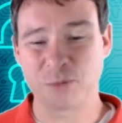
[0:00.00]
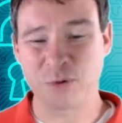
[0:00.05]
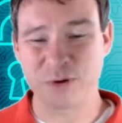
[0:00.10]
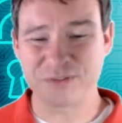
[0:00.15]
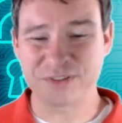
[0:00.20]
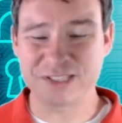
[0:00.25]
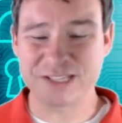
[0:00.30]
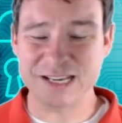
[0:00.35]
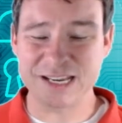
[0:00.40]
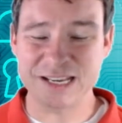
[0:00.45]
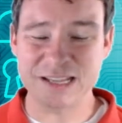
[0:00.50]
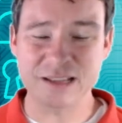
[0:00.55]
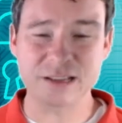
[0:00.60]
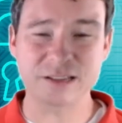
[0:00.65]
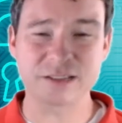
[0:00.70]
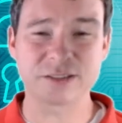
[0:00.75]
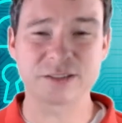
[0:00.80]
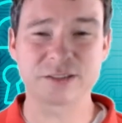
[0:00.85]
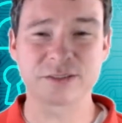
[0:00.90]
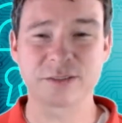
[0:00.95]
We've seen
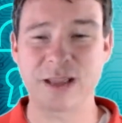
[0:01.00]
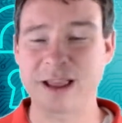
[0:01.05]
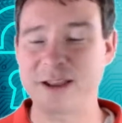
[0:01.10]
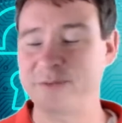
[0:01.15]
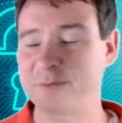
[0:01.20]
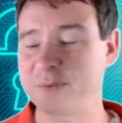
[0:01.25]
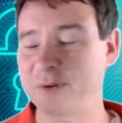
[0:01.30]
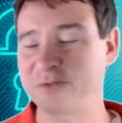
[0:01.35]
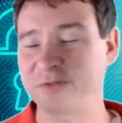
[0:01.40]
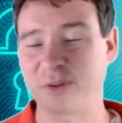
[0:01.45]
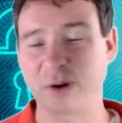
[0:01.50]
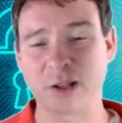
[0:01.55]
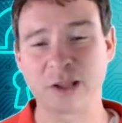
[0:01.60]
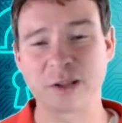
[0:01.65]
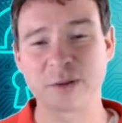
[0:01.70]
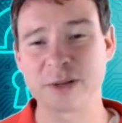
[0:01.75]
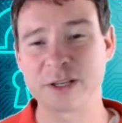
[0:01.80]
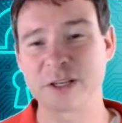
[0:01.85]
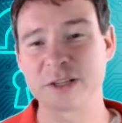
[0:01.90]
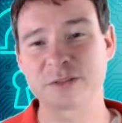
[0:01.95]
this, I've been
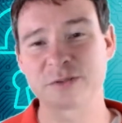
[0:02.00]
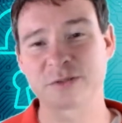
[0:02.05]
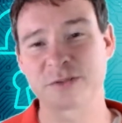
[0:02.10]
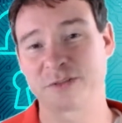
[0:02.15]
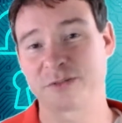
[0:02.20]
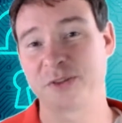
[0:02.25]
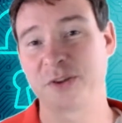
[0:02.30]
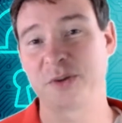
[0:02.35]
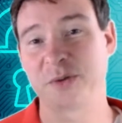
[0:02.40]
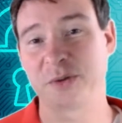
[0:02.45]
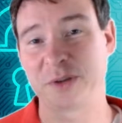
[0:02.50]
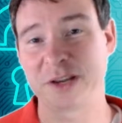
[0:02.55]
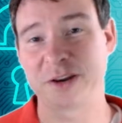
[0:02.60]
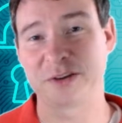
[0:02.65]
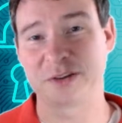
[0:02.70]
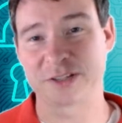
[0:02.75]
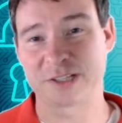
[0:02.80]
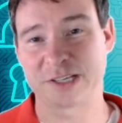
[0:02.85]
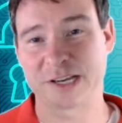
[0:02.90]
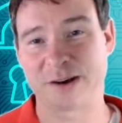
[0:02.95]
following this for a few
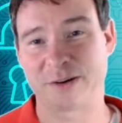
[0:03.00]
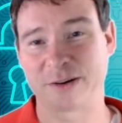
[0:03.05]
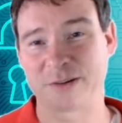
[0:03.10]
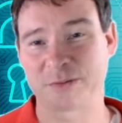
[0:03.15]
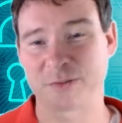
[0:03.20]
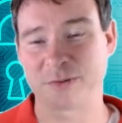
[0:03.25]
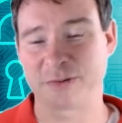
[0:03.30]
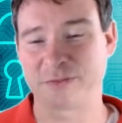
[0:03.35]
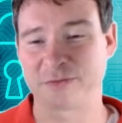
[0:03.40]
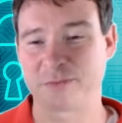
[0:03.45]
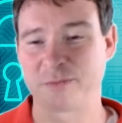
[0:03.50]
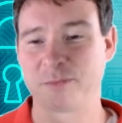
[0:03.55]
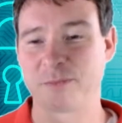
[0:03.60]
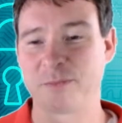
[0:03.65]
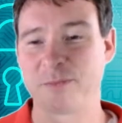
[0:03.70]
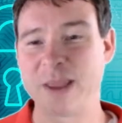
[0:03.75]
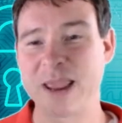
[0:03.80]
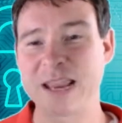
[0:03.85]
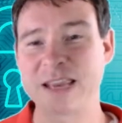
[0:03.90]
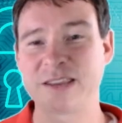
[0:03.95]
years now as we've
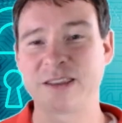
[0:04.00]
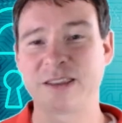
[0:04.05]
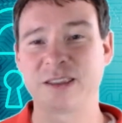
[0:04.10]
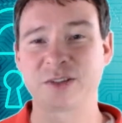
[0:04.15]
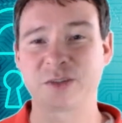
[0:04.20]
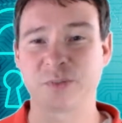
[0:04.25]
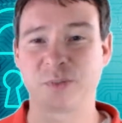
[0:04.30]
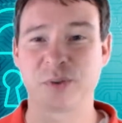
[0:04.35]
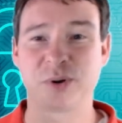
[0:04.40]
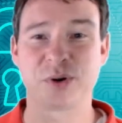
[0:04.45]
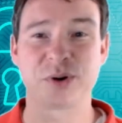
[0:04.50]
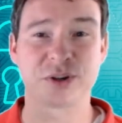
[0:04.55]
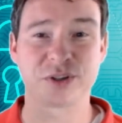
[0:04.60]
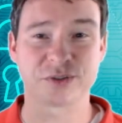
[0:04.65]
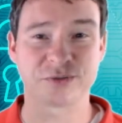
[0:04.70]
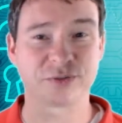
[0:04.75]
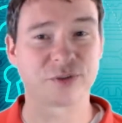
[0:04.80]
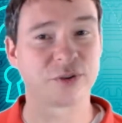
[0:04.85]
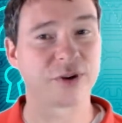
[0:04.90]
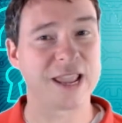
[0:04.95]
made this
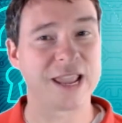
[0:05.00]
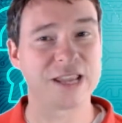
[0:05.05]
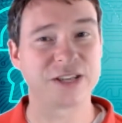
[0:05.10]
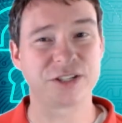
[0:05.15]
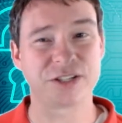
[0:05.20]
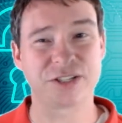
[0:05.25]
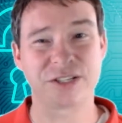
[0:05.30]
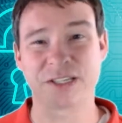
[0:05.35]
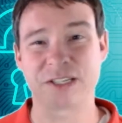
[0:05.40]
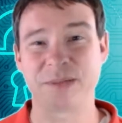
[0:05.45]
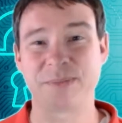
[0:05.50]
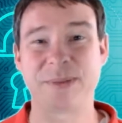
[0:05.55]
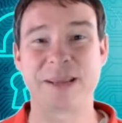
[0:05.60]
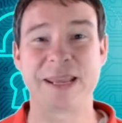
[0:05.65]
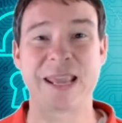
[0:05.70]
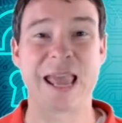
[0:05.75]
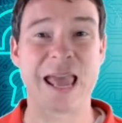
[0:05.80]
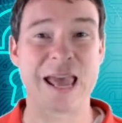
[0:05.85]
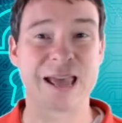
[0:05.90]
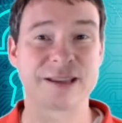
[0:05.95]
push for
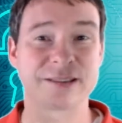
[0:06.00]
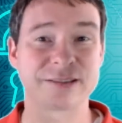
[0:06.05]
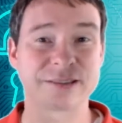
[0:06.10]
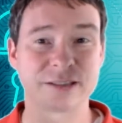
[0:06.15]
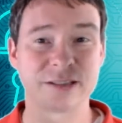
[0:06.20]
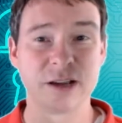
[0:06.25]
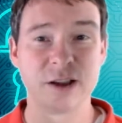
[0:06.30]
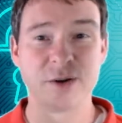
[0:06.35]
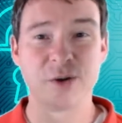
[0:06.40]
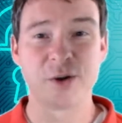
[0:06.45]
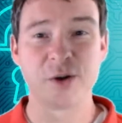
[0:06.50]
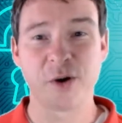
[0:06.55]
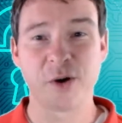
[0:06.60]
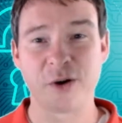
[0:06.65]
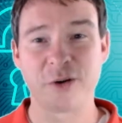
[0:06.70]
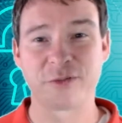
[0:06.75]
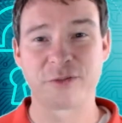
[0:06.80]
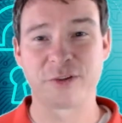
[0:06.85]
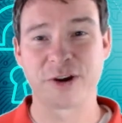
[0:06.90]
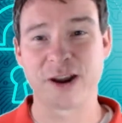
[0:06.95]
HTTPS
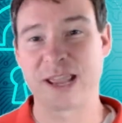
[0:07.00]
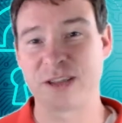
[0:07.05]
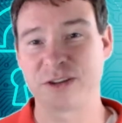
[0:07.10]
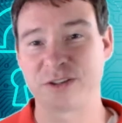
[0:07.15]
over